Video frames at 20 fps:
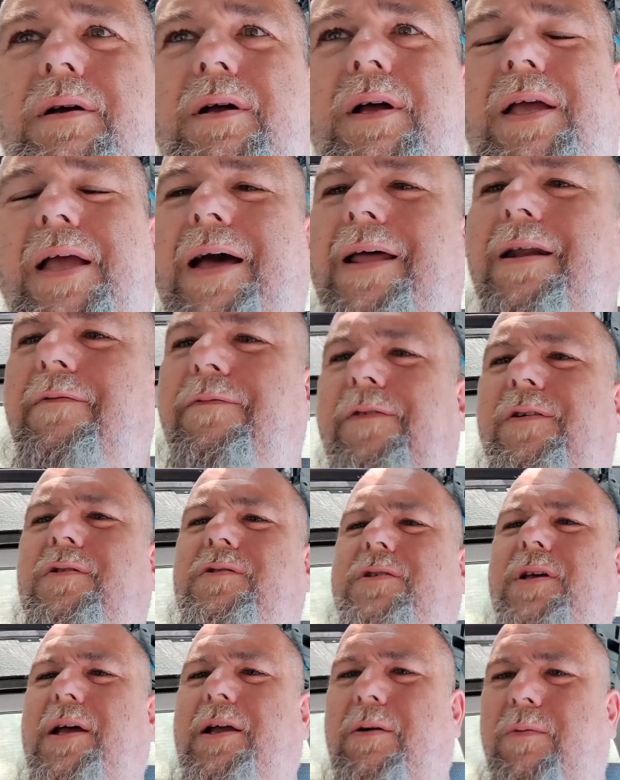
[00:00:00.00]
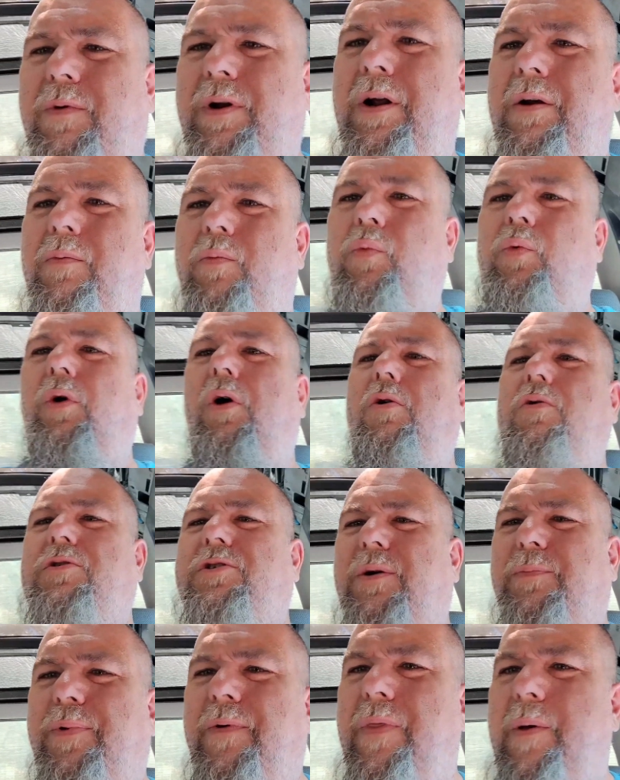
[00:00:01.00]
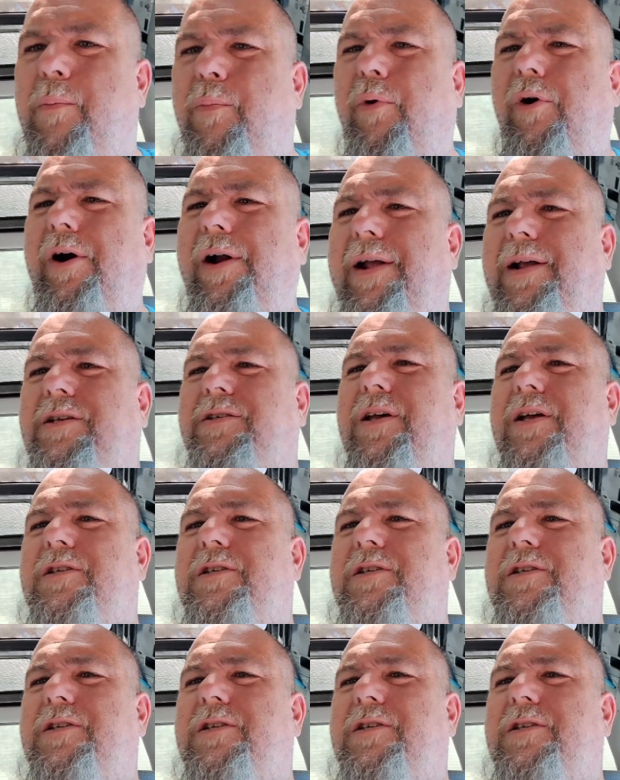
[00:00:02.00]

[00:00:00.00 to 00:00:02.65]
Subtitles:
It kind of feels like when it rolls up on the brakes,